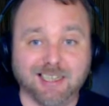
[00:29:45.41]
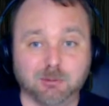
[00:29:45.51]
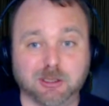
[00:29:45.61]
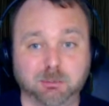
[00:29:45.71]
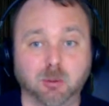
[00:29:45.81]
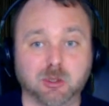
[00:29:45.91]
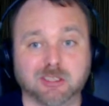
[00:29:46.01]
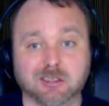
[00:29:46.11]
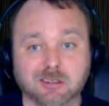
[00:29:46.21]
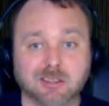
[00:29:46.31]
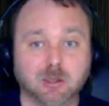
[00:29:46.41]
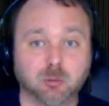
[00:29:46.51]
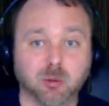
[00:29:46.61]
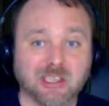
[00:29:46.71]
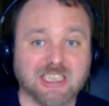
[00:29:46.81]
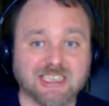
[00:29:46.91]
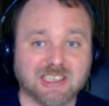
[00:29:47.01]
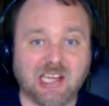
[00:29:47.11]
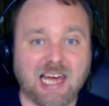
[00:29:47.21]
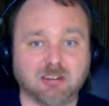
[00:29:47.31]
it was supposed to release
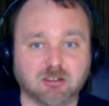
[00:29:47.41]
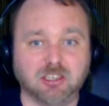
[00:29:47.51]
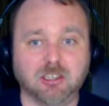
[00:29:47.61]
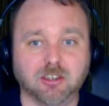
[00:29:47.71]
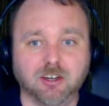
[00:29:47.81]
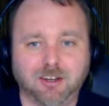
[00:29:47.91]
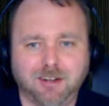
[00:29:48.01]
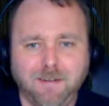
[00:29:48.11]
last year.